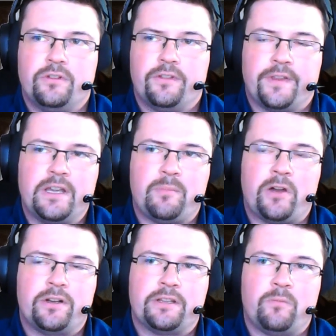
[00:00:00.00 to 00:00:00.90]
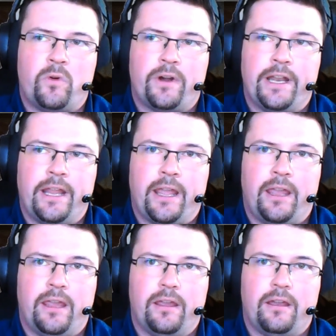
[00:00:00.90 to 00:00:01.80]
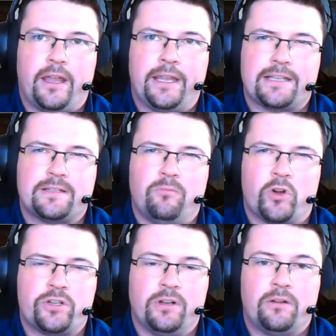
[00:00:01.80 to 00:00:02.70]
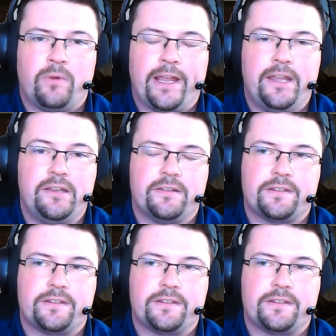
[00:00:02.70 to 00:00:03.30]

think about it more in a, I guess, modular way.